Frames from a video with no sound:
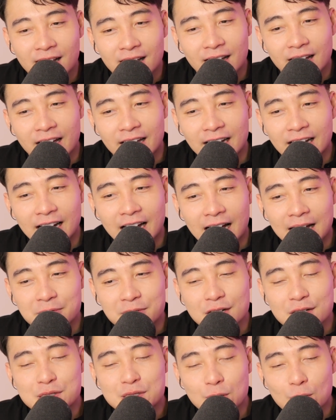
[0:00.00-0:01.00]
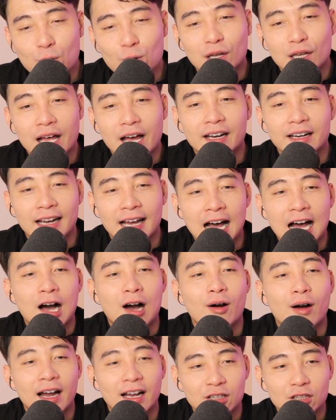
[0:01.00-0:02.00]
And then I'm just so glad
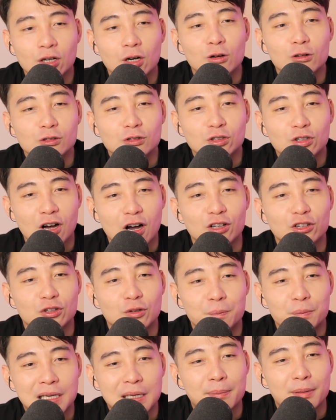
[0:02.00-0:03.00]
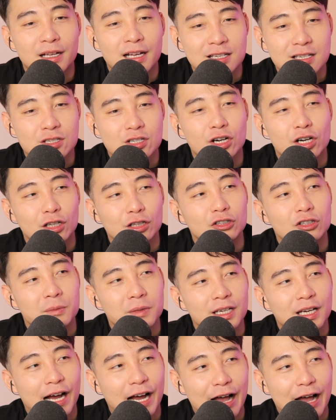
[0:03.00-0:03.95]
now I don't talk to people external to me.